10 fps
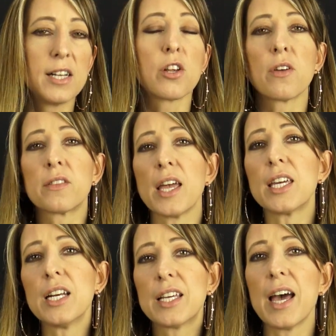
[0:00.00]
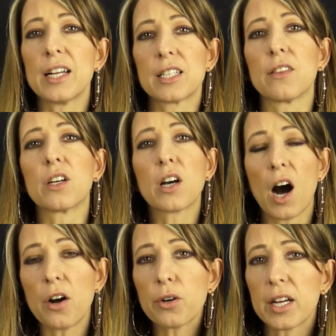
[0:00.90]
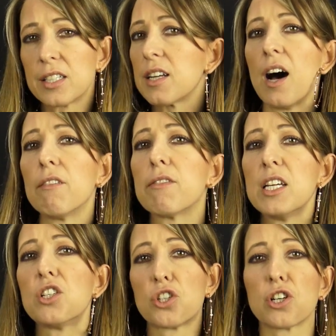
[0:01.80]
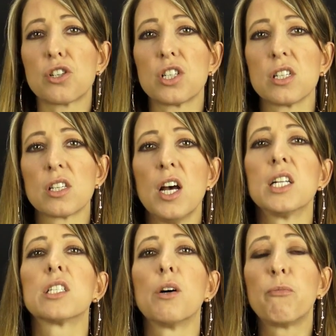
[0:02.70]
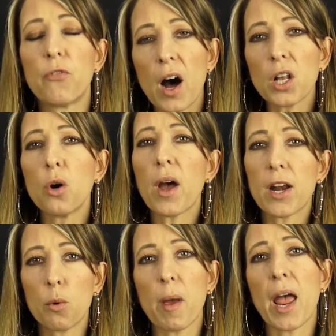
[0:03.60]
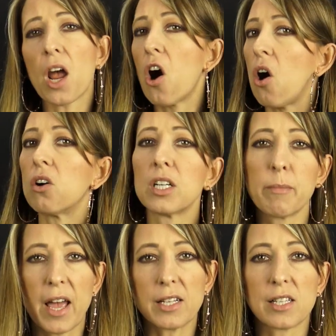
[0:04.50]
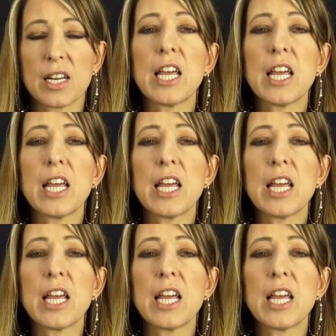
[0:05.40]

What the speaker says: so that they can get the congregants of these churches to follow and obey all commands,